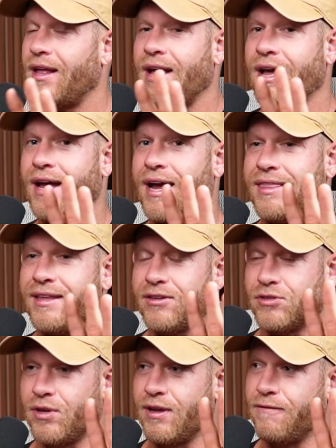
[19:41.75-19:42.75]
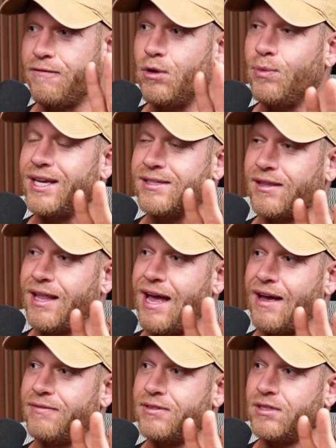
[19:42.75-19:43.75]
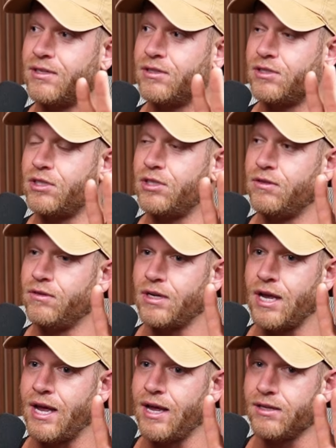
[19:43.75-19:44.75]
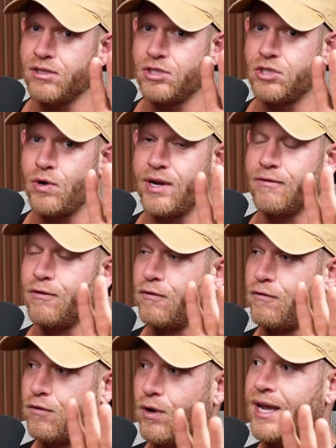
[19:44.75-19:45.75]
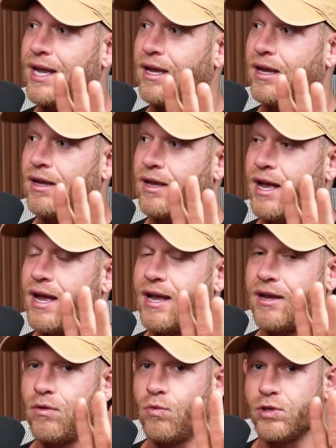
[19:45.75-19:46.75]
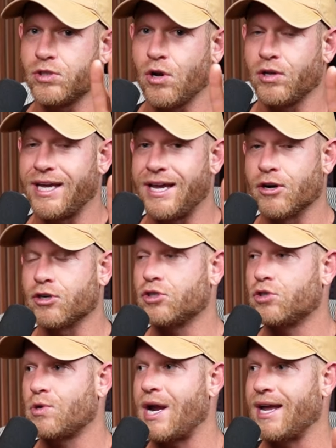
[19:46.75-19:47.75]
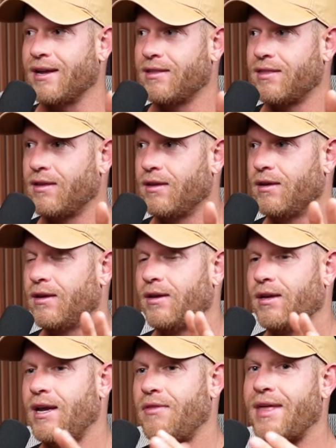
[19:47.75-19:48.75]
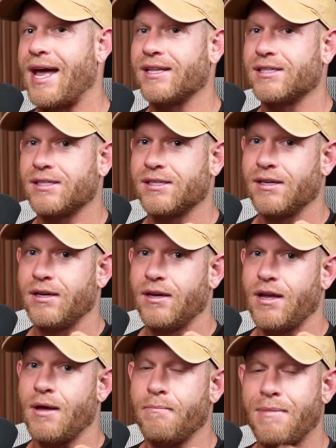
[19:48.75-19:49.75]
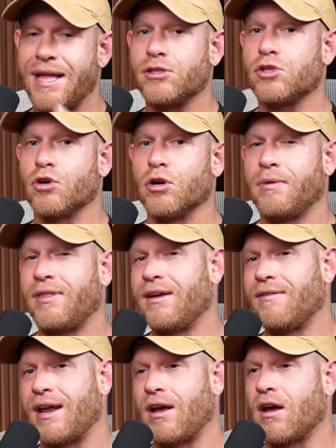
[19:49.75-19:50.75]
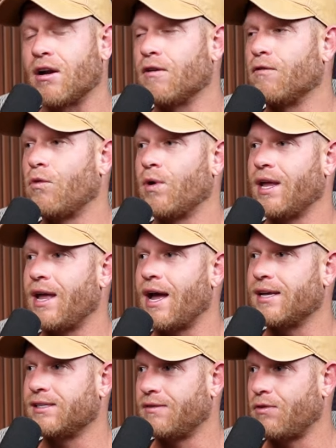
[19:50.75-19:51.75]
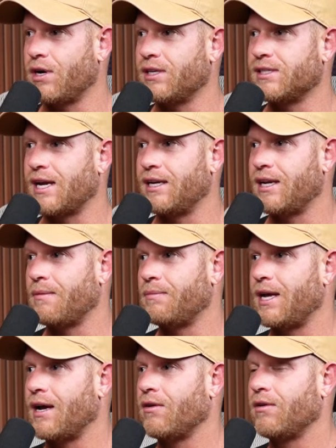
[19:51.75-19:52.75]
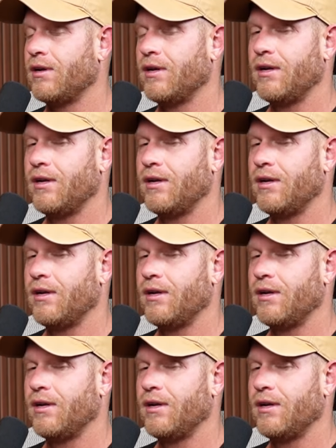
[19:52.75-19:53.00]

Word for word: uh, I think there's only a few weeks left to uh, join for free. Uh, what's called Inner Strength, and that's a men's group. I think I've had 140 guys that have already signed up now.